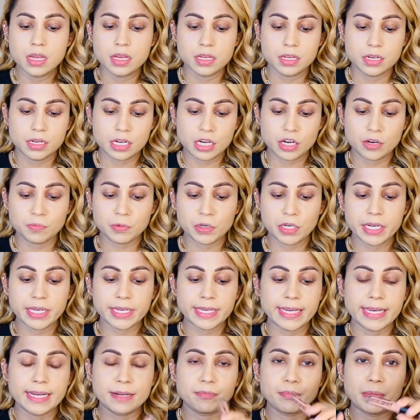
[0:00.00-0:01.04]
Now I'm gonna
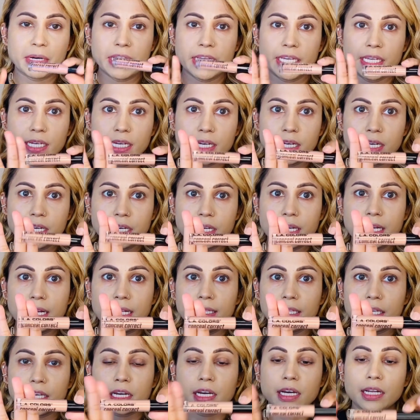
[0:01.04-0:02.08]
get my
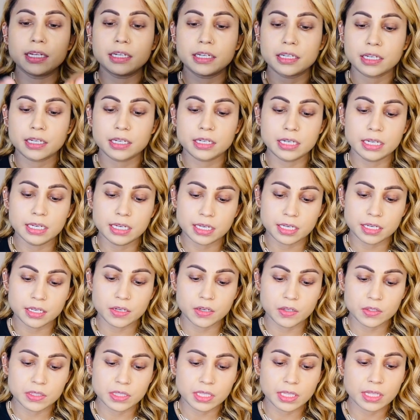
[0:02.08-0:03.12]
LA Color
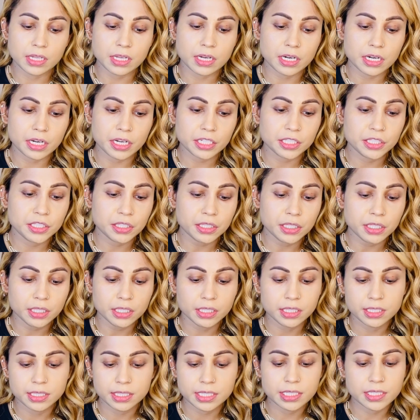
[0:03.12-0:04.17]
Conceal Corrector.
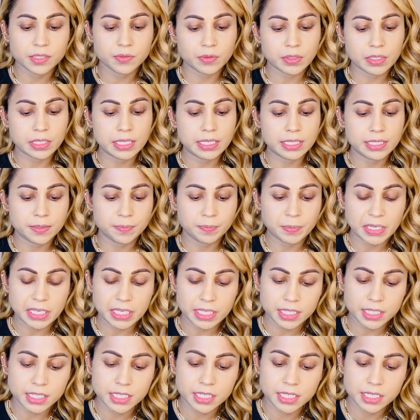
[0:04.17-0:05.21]
This one is
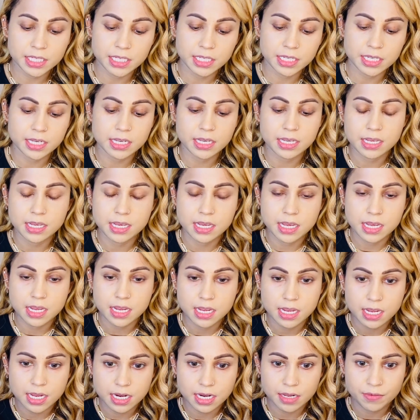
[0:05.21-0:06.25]
Peach,
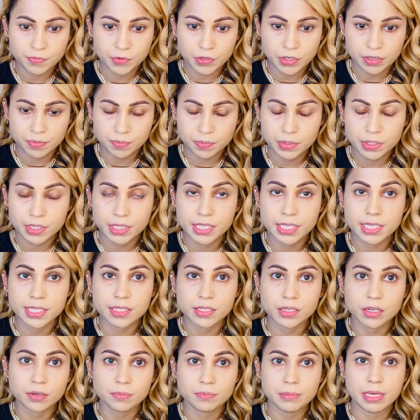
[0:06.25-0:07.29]
and I'm gonna put this
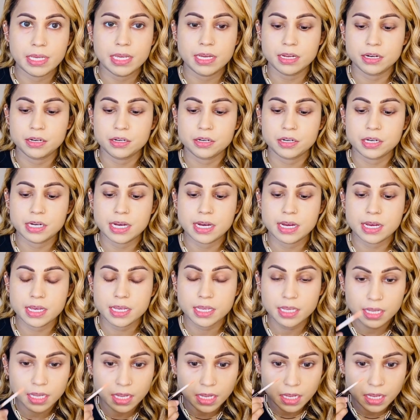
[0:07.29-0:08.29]
on my under eye.